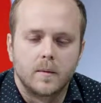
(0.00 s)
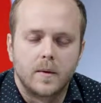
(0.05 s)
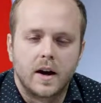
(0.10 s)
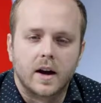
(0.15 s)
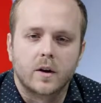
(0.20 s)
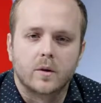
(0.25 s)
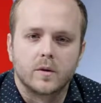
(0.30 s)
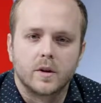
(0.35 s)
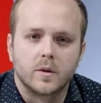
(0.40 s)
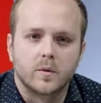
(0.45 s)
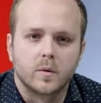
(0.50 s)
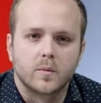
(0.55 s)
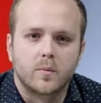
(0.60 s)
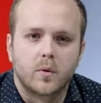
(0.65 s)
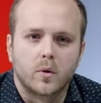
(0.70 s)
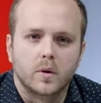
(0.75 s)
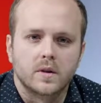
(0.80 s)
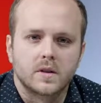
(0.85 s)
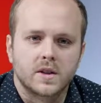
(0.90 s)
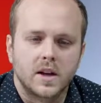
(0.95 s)
equity
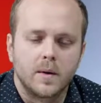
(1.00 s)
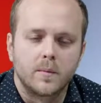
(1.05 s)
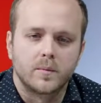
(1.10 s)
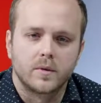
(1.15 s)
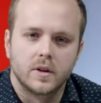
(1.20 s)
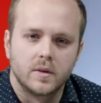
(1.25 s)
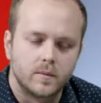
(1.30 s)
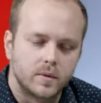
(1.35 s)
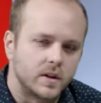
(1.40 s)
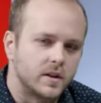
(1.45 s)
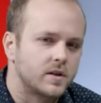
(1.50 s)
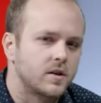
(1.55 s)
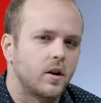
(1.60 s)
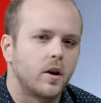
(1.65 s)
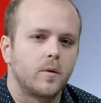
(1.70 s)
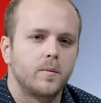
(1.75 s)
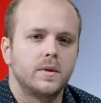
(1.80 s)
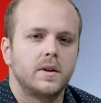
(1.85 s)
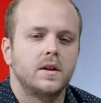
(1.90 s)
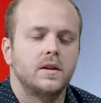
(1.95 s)
report template, but it's
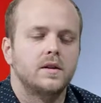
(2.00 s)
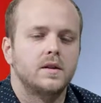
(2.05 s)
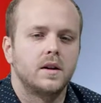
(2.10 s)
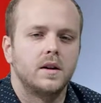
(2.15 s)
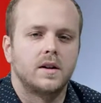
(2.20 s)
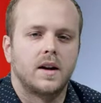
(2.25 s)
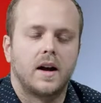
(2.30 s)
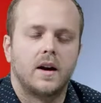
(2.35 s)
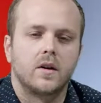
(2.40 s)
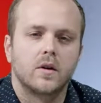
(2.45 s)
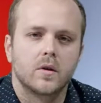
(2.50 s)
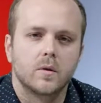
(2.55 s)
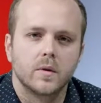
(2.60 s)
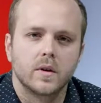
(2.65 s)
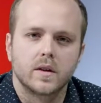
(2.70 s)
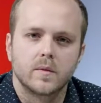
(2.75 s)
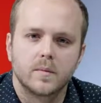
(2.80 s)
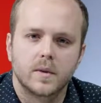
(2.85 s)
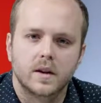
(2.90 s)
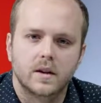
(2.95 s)
all being done
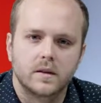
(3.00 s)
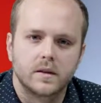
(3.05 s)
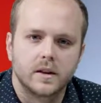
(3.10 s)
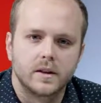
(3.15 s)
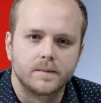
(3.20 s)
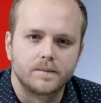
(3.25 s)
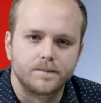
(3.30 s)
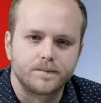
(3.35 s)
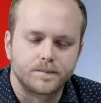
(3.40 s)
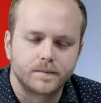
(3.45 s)
algorithmically.